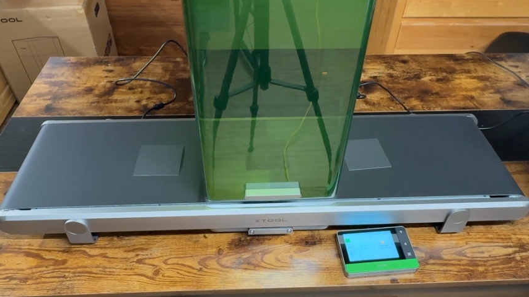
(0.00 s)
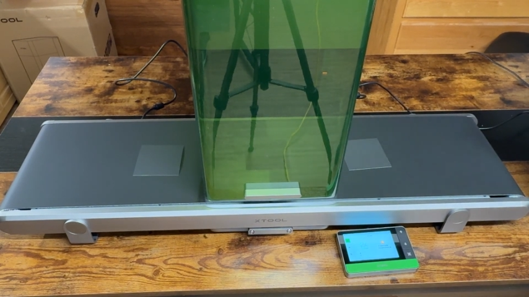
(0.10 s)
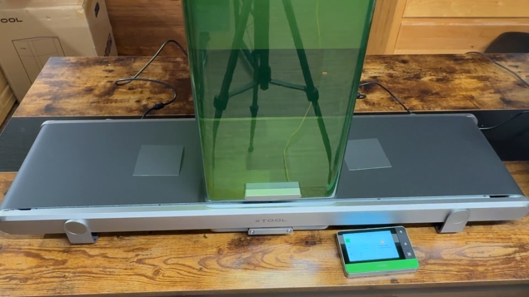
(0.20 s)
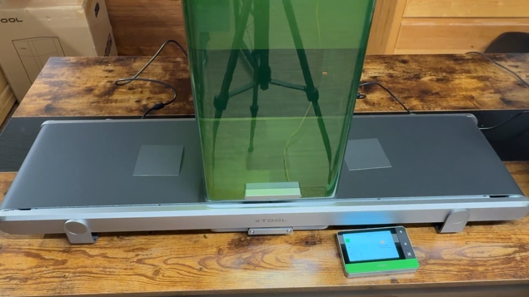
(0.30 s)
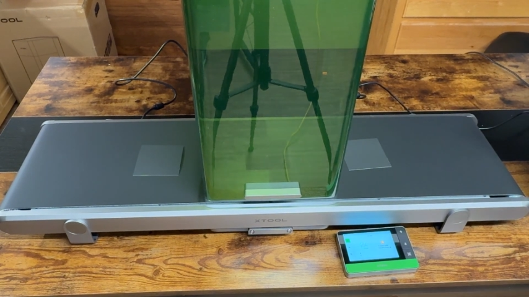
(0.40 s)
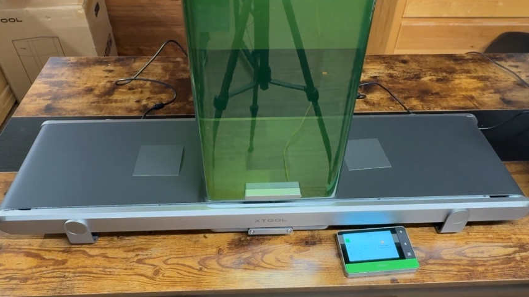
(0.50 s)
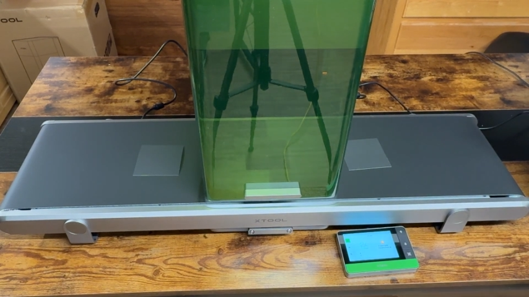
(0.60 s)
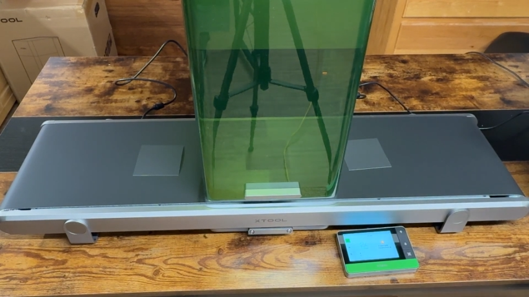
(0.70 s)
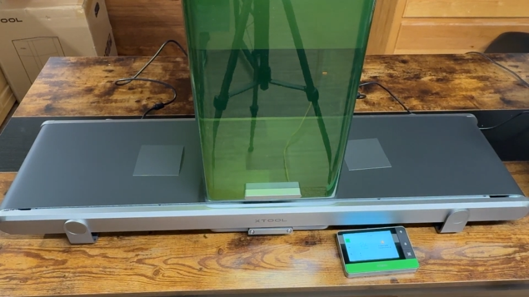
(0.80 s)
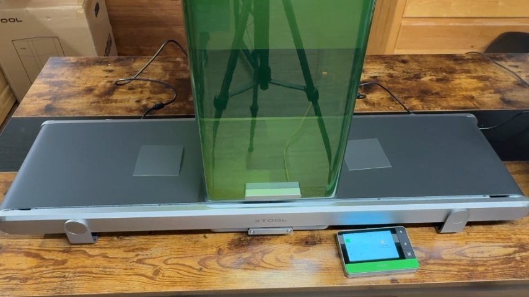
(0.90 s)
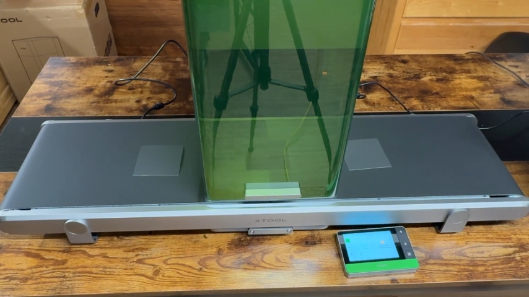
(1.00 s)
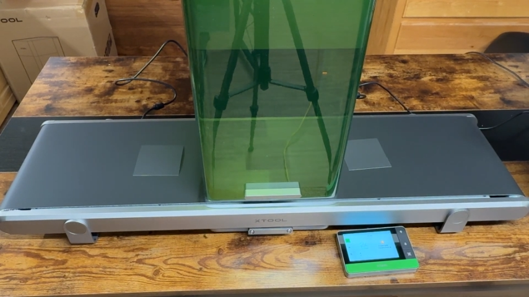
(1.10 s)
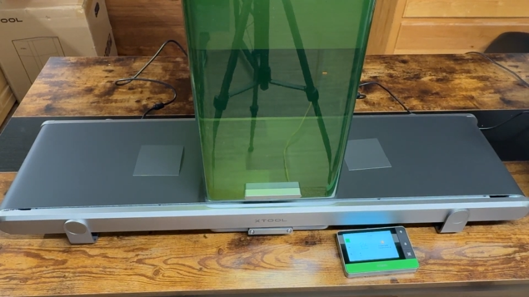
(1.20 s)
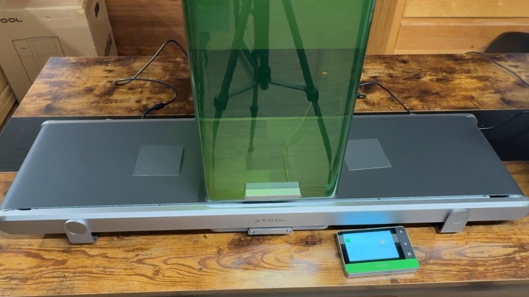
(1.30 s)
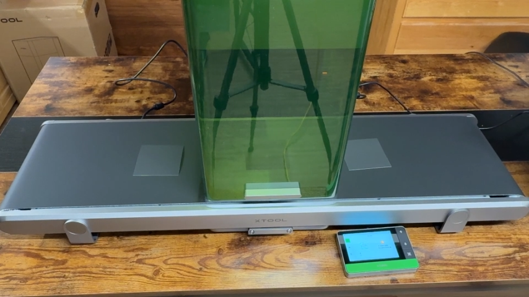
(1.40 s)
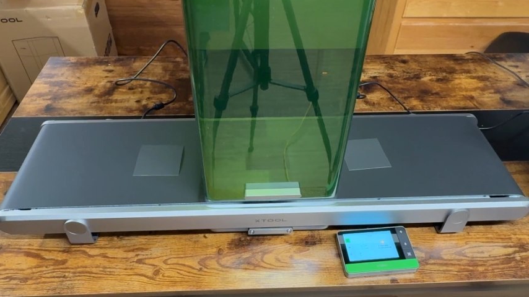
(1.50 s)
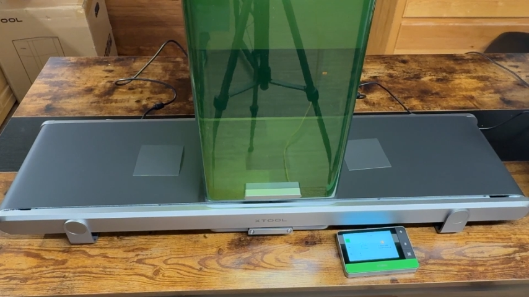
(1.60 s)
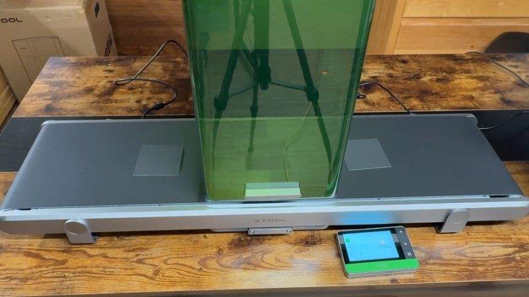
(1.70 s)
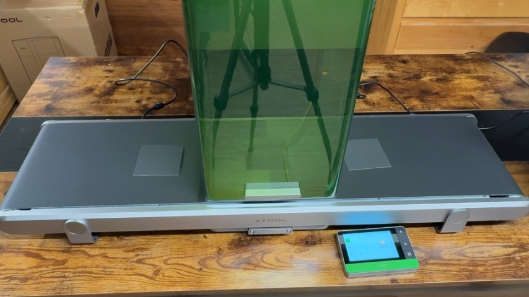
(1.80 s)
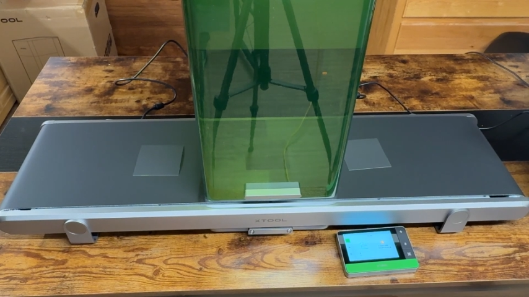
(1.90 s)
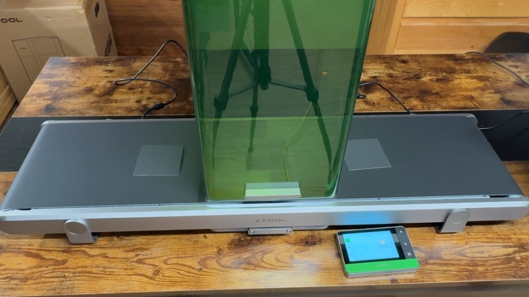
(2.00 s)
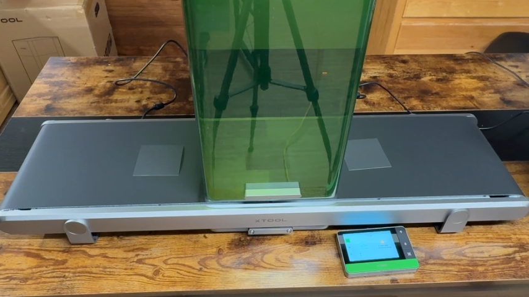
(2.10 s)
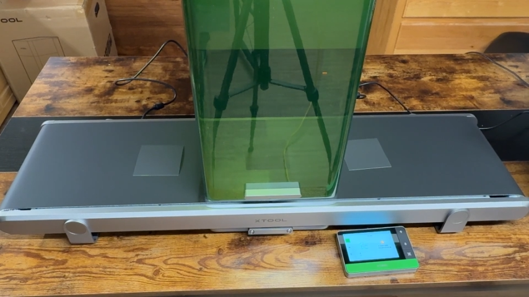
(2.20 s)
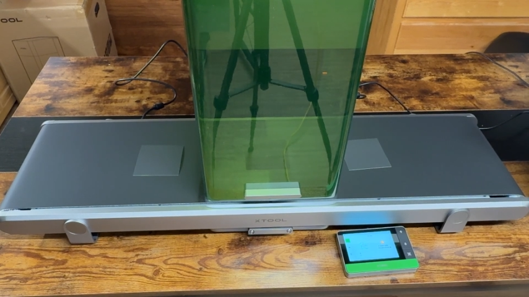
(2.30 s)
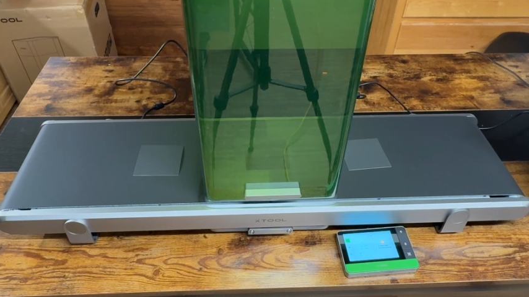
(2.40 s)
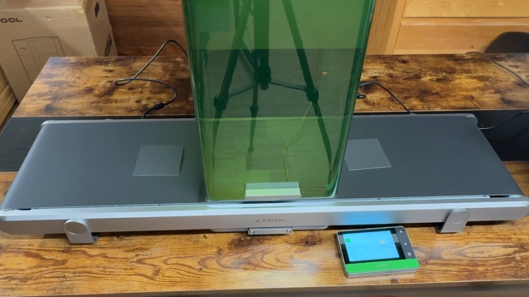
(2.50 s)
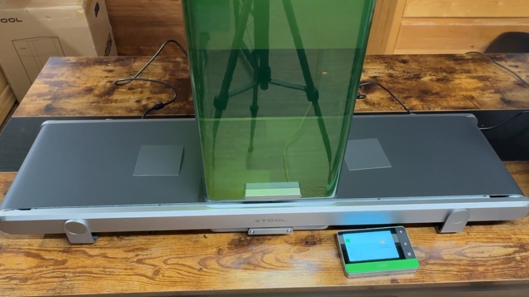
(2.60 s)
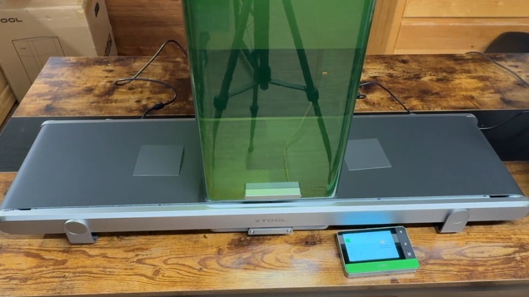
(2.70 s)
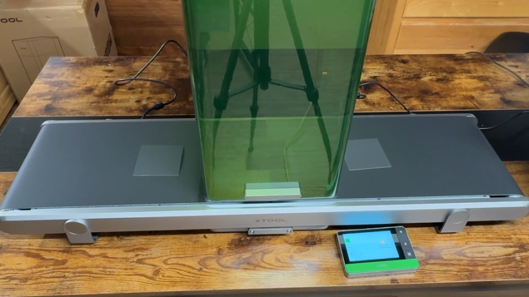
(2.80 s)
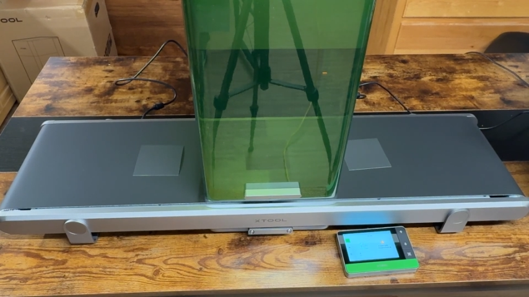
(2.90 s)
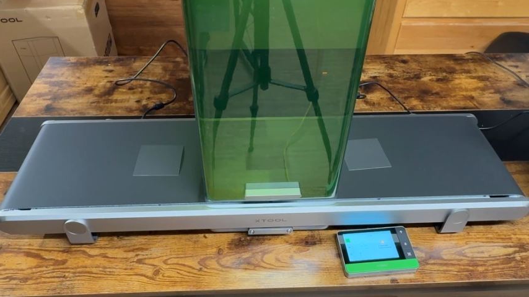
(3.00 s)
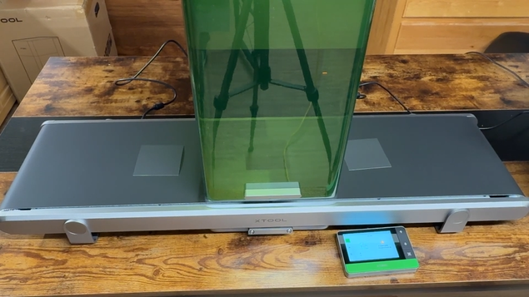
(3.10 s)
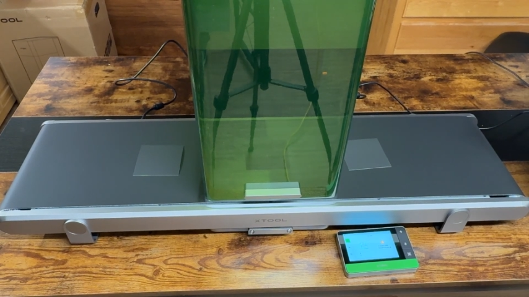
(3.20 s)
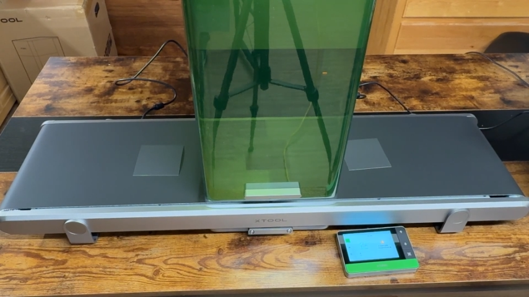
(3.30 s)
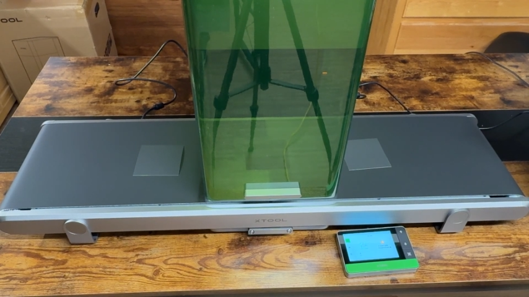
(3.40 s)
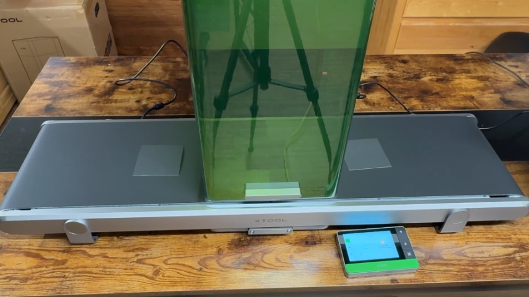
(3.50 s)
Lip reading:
No face is visible, so there are no lips to read.